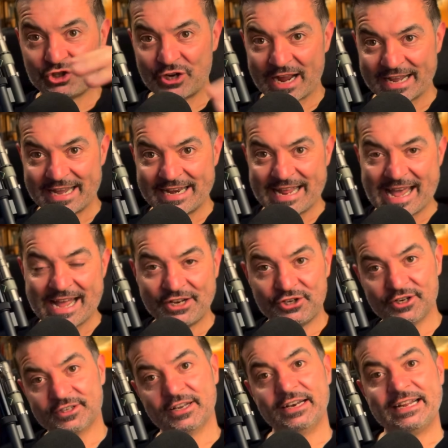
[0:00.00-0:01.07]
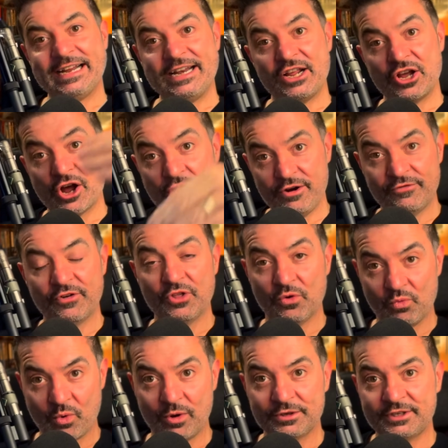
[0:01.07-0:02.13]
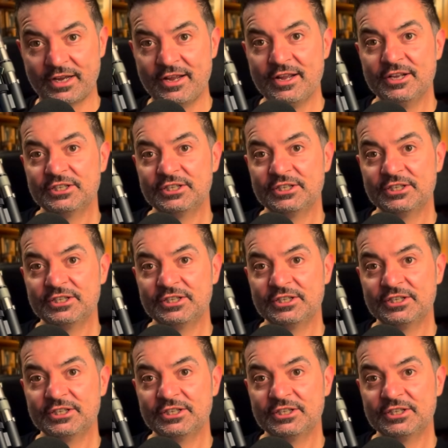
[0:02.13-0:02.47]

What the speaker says: jagged edges leaning over the water.